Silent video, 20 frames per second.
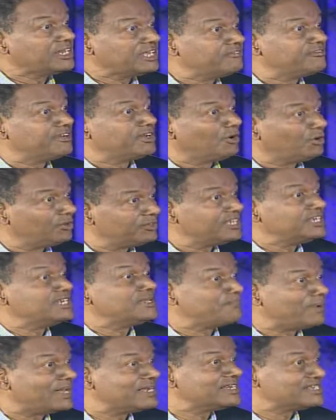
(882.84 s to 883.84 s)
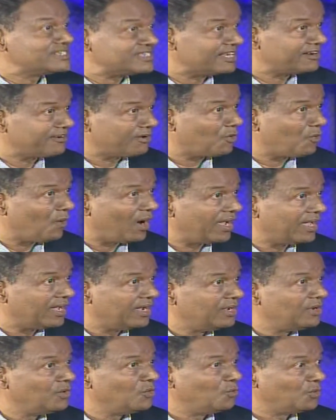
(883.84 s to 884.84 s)
given all the independence they require.
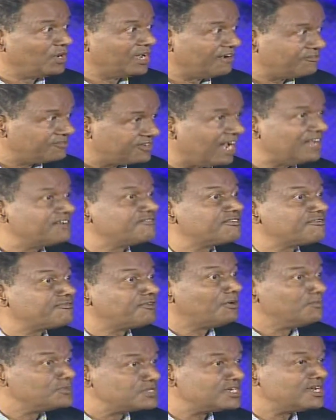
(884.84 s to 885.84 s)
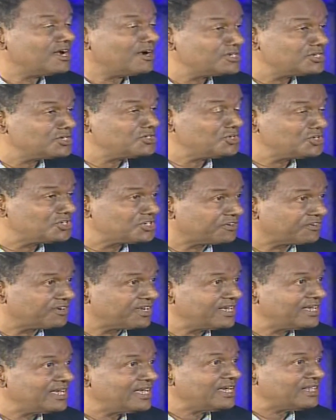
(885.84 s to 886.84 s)
We have done reforms in our judiciary.
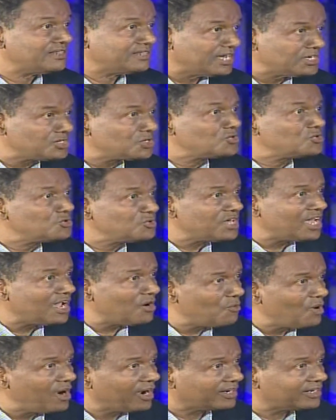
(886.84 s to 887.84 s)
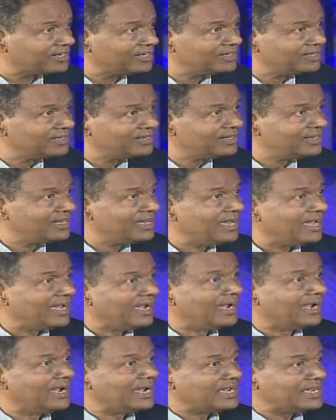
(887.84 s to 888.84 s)
They should do their work.
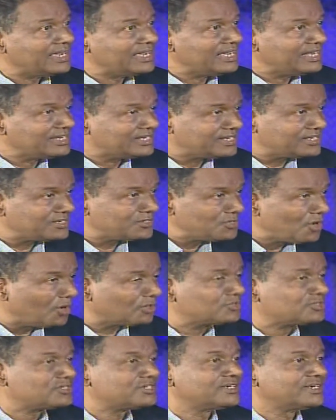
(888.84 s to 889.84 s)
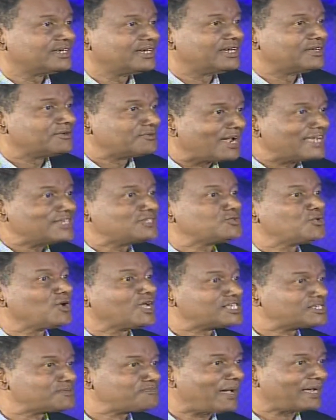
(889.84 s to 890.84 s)
Uh, it is not uh, right to
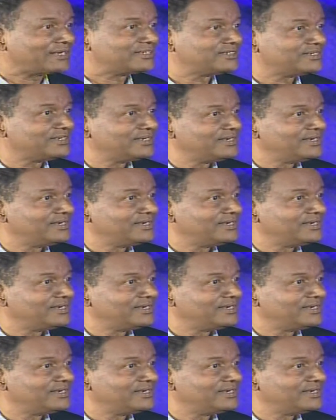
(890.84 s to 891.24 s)
expect